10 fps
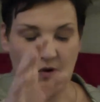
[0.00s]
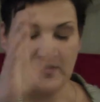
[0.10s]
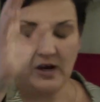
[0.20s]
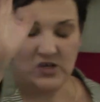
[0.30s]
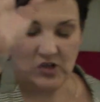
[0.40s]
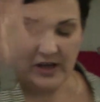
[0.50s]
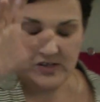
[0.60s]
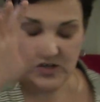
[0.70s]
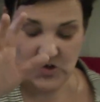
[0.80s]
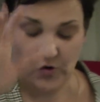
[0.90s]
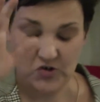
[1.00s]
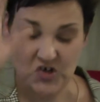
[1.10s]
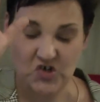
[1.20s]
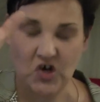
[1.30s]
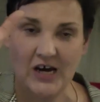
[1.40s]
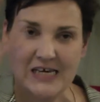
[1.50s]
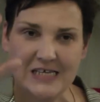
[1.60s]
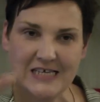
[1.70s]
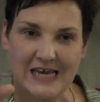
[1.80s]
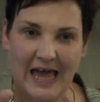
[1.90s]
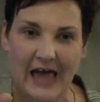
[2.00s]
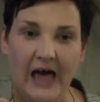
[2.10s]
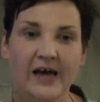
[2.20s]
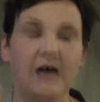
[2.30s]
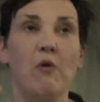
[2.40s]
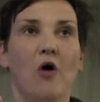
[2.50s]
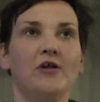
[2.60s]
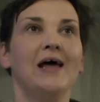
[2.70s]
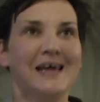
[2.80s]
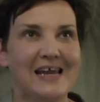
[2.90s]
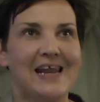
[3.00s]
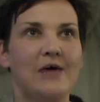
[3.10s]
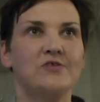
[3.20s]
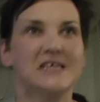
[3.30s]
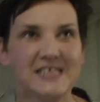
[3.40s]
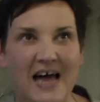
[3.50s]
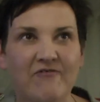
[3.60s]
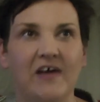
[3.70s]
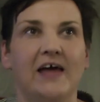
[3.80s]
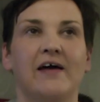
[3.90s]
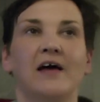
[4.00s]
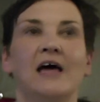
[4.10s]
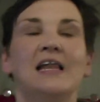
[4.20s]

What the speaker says: with Nigel Huddlestone, just trying to get, come on, get it out, let's have it.